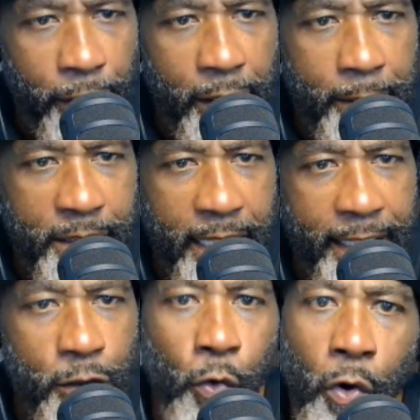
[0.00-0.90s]
them say
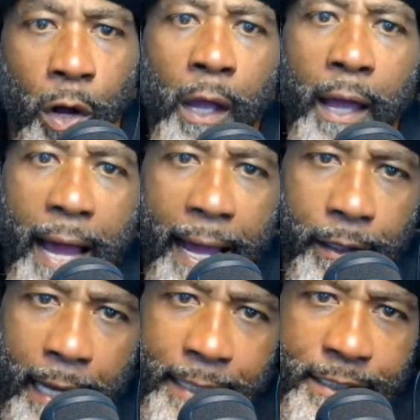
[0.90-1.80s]
this, or
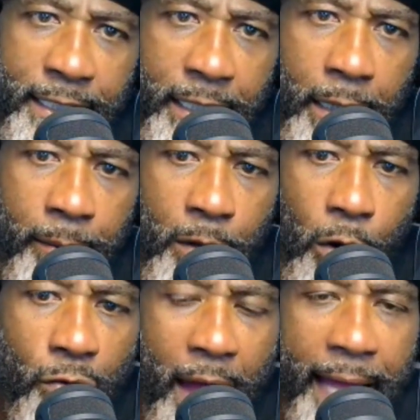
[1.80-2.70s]
I seen him go
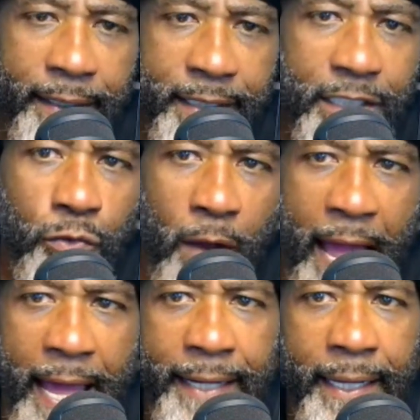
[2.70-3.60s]
ride this
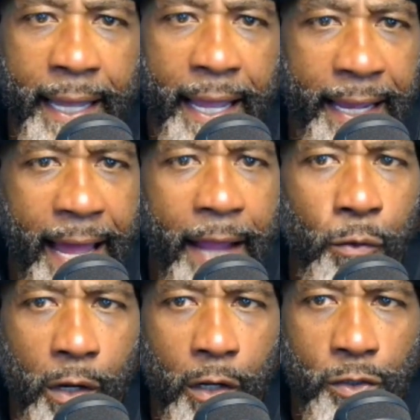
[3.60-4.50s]
ride, and I
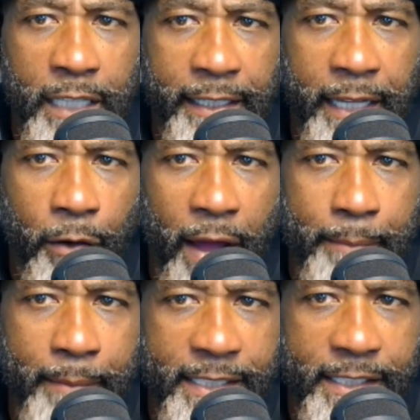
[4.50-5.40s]
want to go take that ride
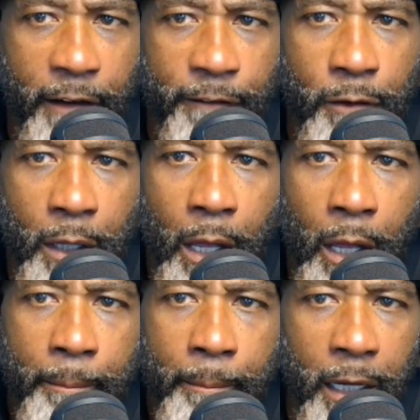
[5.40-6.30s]
myself.
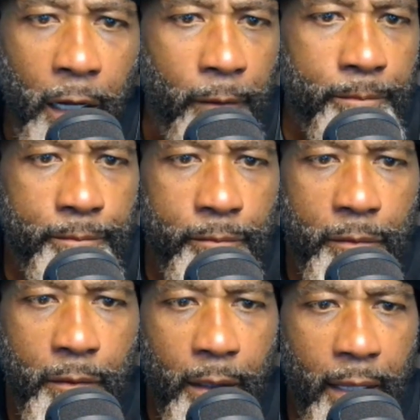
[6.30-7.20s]
But look,
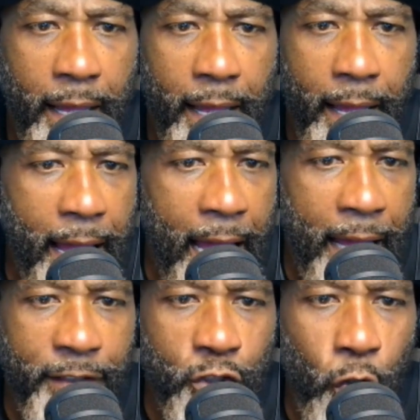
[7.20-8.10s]

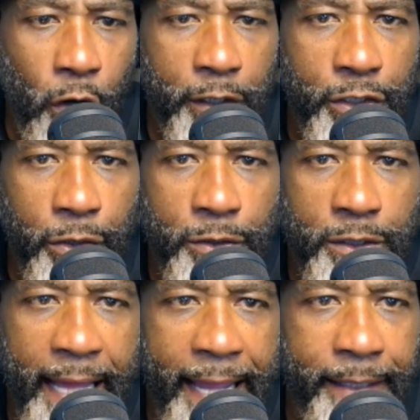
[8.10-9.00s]
I've enjoyed you
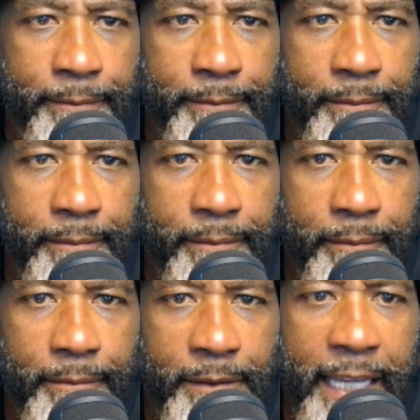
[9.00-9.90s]
tonight.
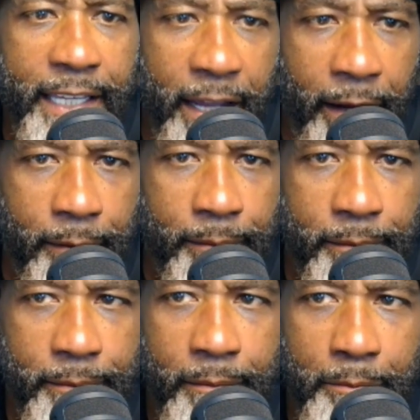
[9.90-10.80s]
Take care.
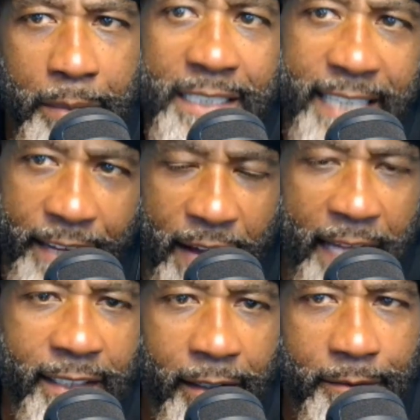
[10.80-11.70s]
Be safe
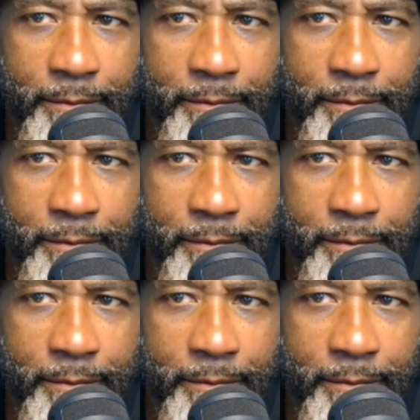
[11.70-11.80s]
out there.